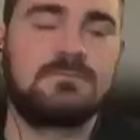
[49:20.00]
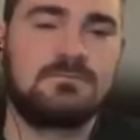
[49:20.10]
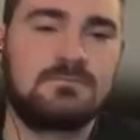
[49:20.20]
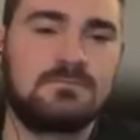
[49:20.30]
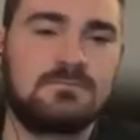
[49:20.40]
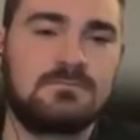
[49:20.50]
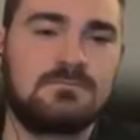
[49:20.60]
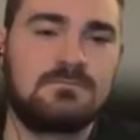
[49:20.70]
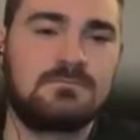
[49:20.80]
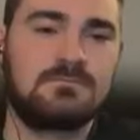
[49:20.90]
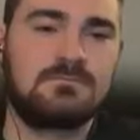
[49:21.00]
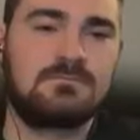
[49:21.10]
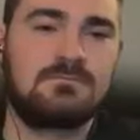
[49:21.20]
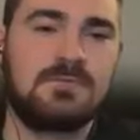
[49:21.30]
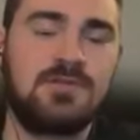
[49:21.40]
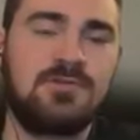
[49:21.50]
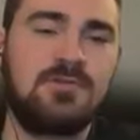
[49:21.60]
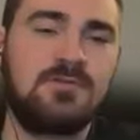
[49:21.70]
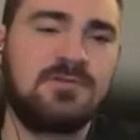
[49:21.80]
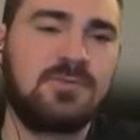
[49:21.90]
y- huh?
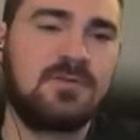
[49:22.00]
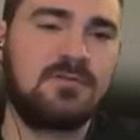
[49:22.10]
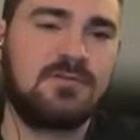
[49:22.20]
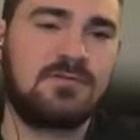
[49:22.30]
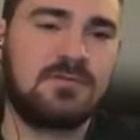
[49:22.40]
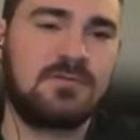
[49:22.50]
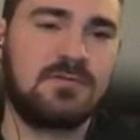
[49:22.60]
Into the Spider Verse.